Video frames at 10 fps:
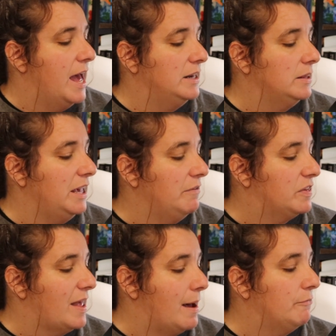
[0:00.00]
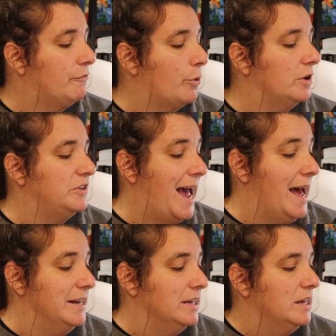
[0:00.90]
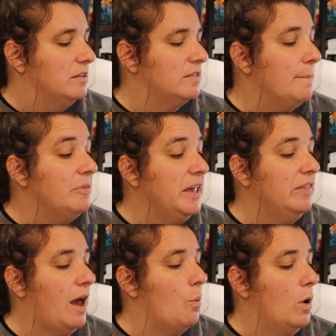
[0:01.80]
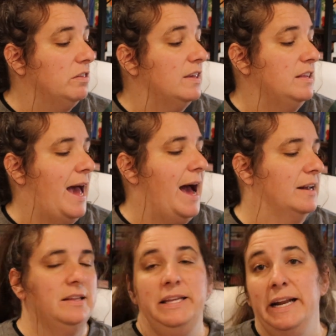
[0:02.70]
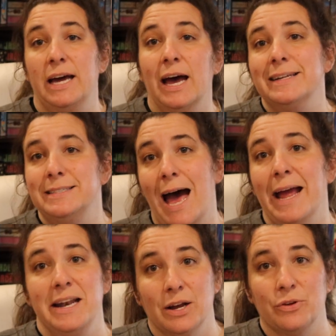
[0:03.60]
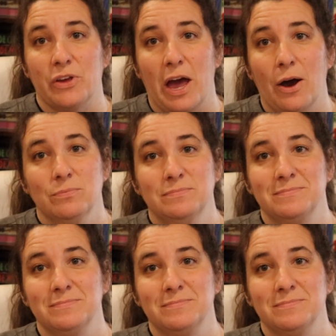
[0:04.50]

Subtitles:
and leaves them for dead. Something that once attacked Nina 9 years ago.